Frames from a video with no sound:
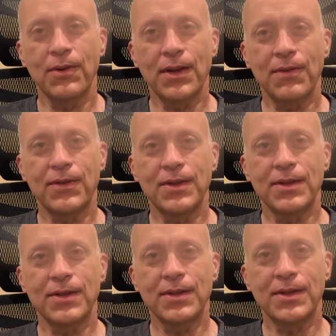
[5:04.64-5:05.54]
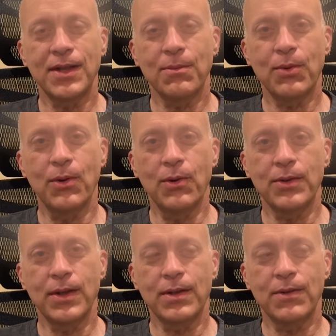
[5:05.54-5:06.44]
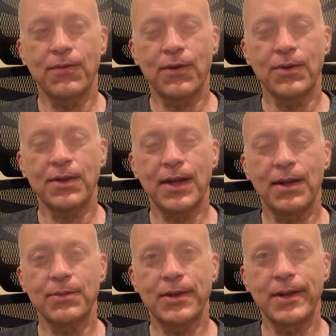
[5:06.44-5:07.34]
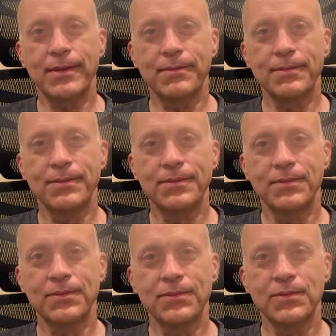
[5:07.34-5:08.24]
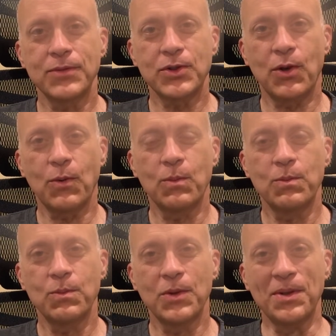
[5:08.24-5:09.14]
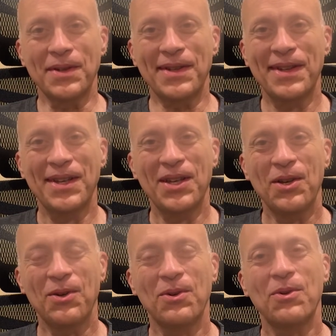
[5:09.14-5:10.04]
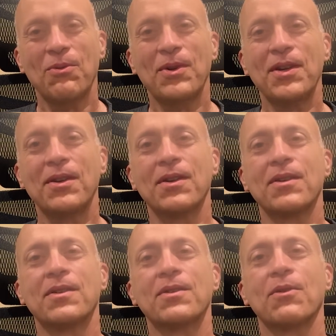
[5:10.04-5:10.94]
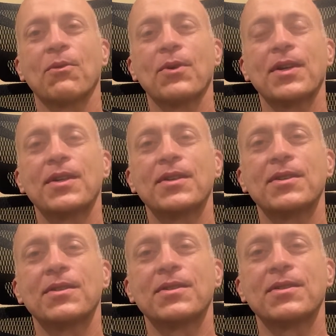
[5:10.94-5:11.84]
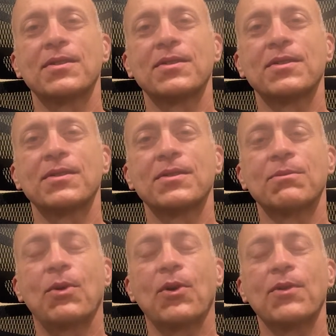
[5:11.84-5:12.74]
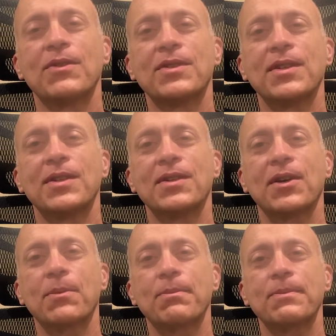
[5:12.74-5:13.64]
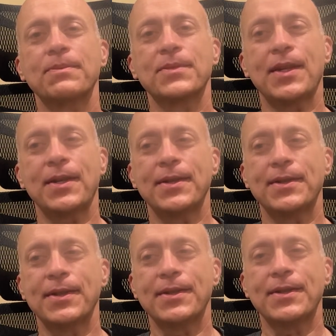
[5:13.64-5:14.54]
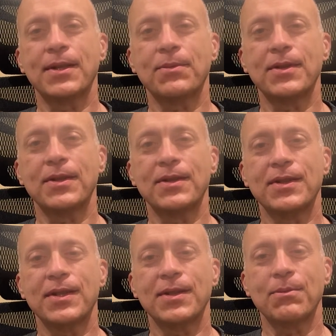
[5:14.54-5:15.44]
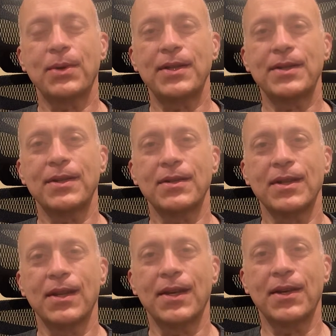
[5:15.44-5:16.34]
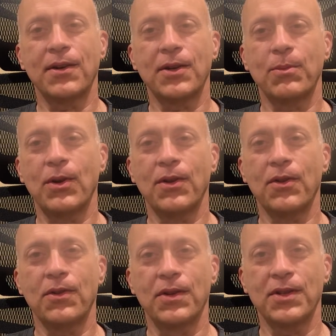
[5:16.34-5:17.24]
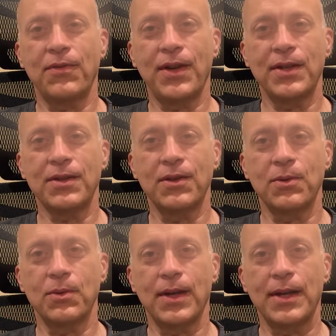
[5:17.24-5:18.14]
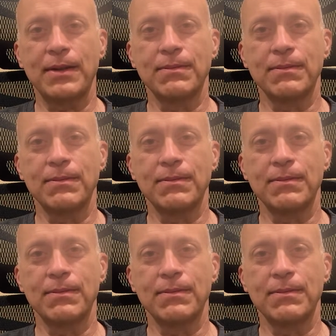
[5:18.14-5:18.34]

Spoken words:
left his tent poles at the first campsite. So we rigged part of his tent up, and he slept in his tent basically laying on him other than his face the whole night.